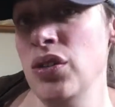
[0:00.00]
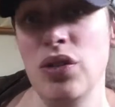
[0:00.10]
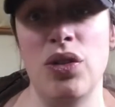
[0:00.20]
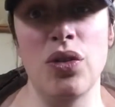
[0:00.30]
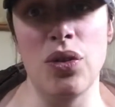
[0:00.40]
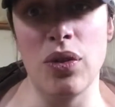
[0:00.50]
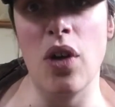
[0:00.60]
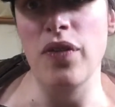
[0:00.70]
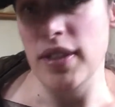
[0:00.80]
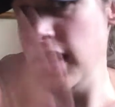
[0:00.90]
So
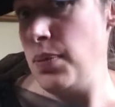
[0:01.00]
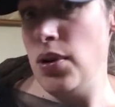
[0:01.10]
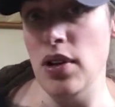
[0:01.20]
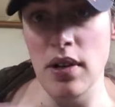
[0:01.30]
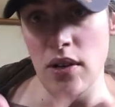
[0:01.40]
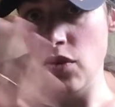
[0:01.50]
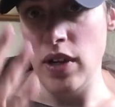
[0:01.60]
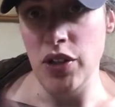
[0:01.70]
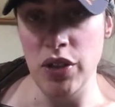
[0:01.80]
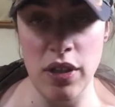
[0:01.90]
obviously put it all
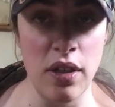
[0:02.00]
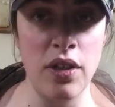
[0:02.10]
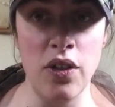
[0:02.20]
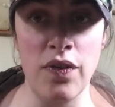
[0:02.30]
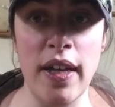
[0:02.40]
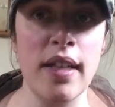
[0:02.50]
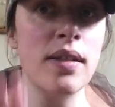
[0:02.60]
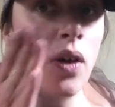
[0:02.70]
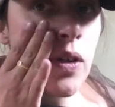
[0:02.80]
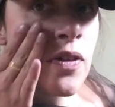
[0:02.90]
around your face.
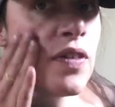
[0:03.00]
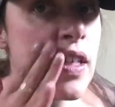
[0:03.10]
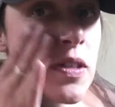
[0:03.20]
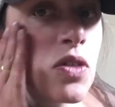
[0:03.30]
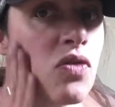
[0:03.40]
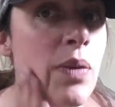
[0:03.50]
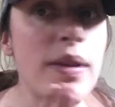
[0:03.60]
On your face, just rub